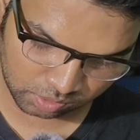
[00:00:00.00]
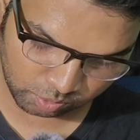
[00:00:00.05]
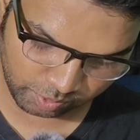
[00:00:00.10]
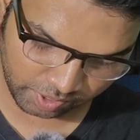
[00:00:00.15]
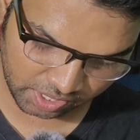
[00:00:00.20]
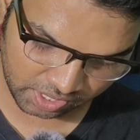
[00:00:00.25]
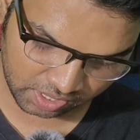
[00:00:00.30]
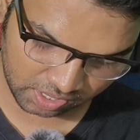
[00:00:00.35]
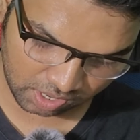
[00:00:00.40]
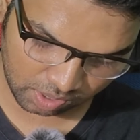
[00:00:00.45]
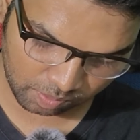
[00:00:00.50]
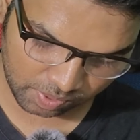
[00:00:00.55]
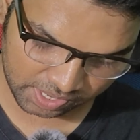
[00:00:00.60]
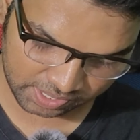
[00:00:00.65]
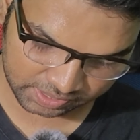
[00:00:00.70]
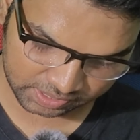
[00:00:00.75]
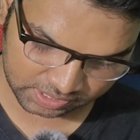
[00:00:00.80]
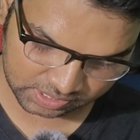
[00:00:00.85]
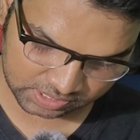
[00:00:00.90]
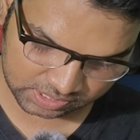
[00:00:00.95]
Queen
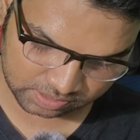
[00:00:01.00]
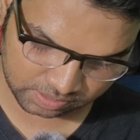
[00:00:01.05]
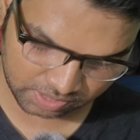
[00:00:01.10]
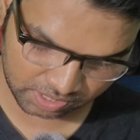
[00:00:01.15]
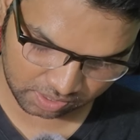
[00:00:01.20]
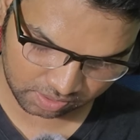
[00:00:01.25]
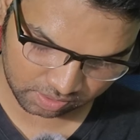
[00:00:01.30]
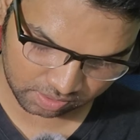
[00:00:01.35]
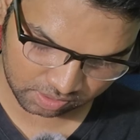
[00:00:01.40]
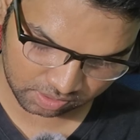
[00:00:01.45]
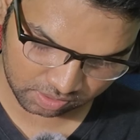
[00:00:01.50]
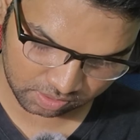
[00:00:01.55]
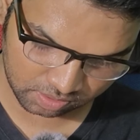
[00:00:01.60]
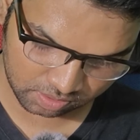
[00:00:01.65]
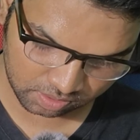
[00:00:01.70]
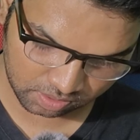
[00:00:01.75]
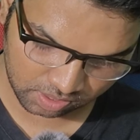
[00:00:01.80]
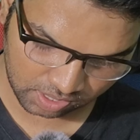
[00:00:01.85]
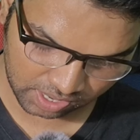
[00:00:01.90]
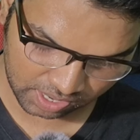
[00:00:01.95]
avoid this pin
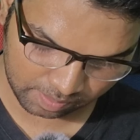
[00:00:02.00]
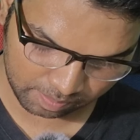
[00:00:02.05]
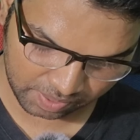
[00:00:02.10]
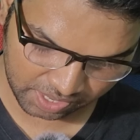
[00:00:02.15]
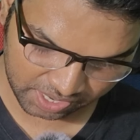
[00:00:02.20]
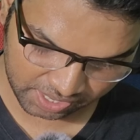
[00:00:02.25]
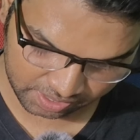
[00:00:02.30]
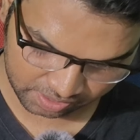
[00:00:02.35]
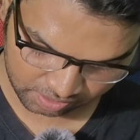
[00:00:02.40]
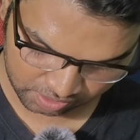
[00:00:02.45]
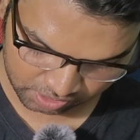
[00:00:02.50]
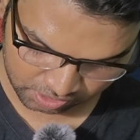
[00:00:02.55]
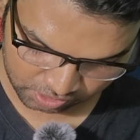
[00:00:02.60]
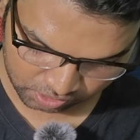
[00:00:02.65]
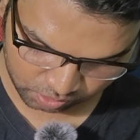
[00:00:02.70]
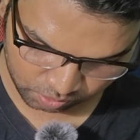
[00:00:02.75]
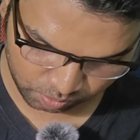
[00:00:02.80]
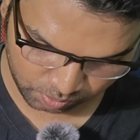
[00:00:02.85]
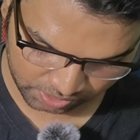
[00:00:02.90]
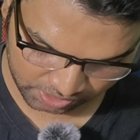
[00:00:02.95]
and played
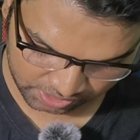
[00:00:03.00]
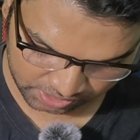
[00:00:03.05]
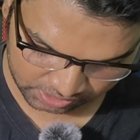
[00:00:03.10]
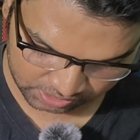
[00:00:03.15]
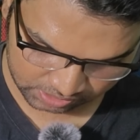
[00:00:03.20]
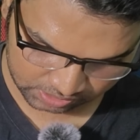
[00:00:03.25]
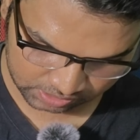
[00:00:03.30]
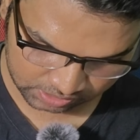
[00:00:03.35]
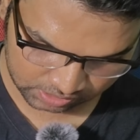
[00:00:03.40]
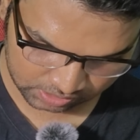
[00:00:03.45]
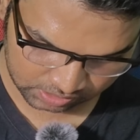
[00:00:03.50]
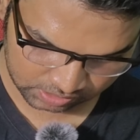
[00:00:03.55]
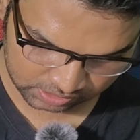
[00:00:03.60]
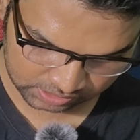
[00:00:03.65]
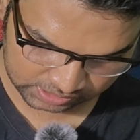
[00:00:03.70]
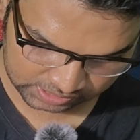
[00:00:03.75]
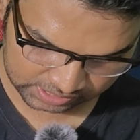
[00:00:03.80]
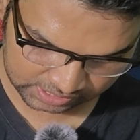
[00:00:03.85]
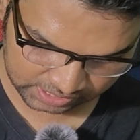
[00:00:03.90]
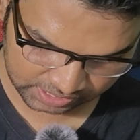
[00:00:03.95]
queen
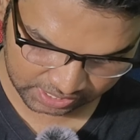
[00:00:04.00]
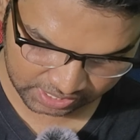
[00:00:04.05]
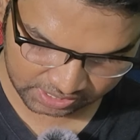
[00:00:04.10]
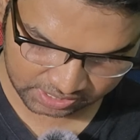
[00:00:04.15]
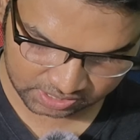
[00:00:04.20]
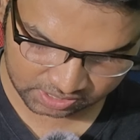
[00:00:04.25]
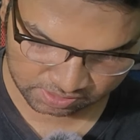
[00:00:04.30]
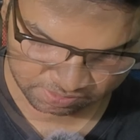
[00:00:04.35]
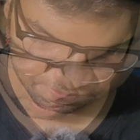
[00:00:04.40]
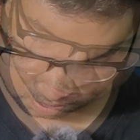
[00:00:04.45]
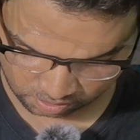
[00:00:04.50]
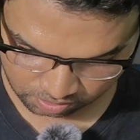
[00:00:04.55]
c8.